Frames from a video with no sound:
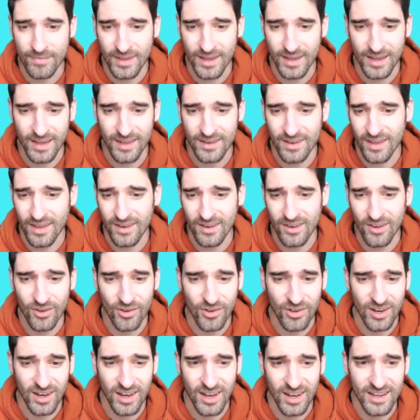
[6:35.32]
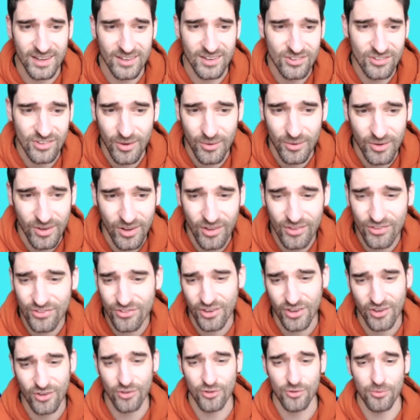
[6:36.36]
And Longley, so
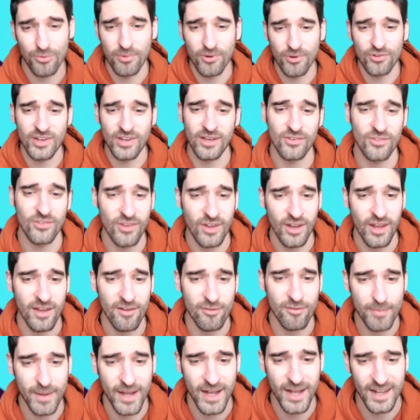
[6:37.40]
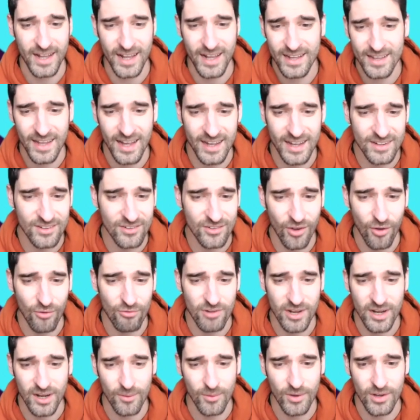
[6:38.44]
Konsa could push out to left back. I don't
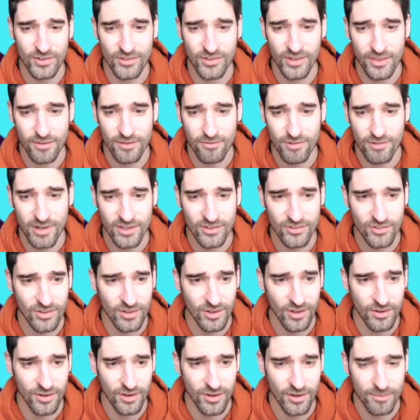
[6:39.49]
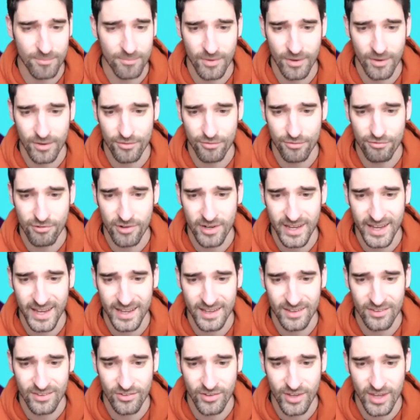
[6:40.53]
really want to take the risk on a free
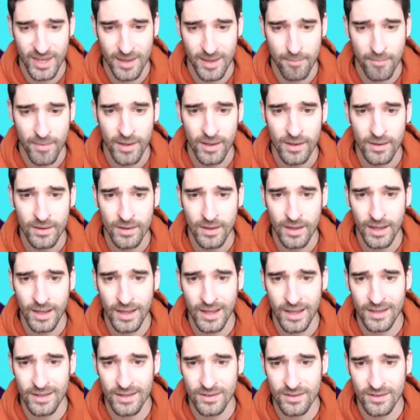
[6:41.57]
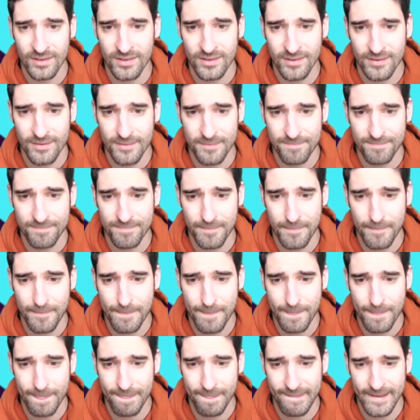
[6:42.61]
hit team, and
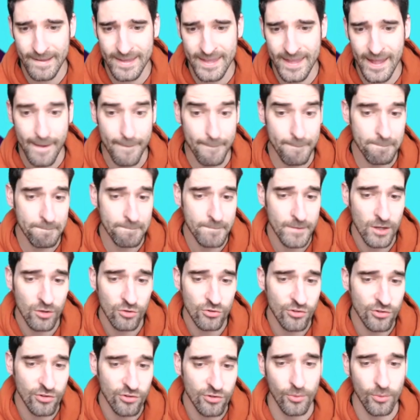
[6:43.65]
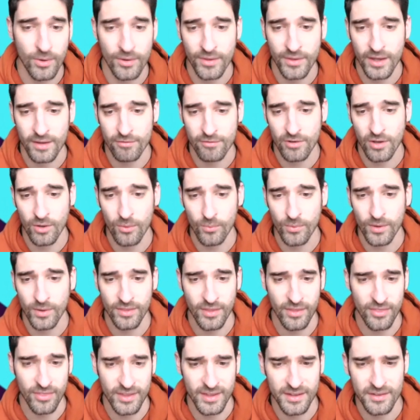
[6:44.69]
yeah, Konsa's the one that I've gone with.
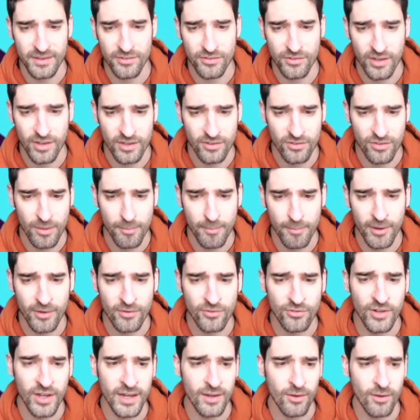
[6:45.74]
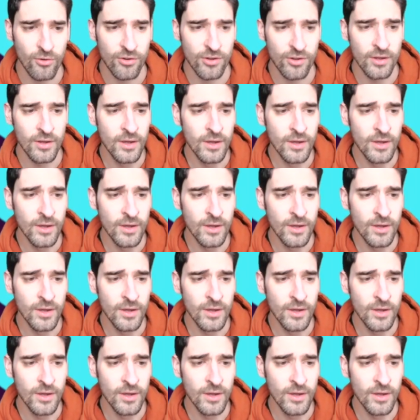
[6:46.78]
I think he's the most nailed.